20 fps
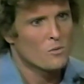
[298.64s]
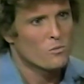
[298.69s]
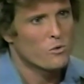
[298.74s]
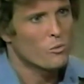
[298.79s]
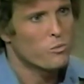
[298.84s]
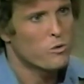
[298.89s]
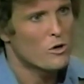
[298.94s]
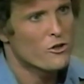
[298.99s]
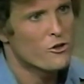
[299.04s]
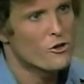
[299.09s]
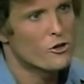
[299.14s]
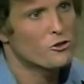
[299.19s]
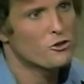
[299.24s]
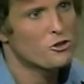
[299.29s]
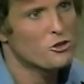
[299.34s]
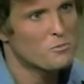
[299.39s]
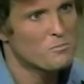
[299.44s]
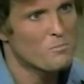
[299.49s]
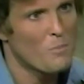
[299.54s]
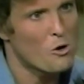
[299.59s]
Well, where there's
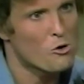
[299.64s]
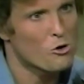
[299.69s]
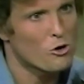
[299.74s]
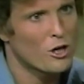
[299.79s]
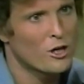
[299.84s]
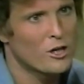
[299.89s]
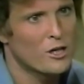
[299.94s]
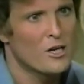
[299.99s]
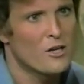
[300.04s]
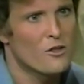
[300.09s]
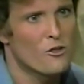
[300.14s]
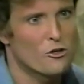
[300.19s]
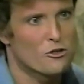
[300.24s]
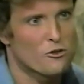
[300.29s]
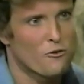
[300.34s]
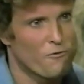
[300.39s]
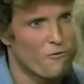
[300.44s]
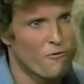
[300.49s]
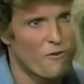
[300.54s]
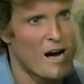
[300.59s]
smoke,
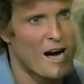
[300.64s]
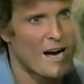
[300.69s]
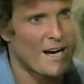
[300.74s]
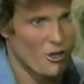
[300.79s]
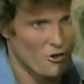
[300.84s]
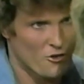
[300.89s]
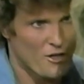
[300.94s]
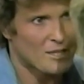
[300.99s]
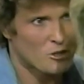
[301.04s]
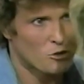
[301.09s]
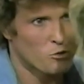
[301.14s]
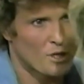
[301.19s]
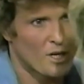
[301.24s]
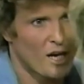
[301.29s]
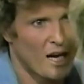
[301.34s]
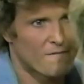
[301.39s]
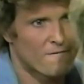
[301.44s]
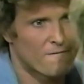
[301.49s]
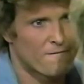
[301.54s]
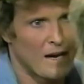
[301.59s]
There's fire. That's what
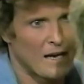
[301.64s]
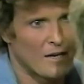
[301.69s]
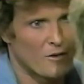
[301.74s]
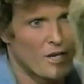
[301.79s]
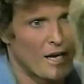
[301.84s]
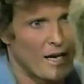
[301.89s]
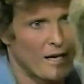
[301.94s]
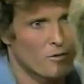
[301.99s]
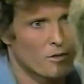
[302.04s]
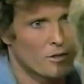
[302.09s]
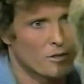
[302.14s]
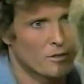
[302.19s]
I found out.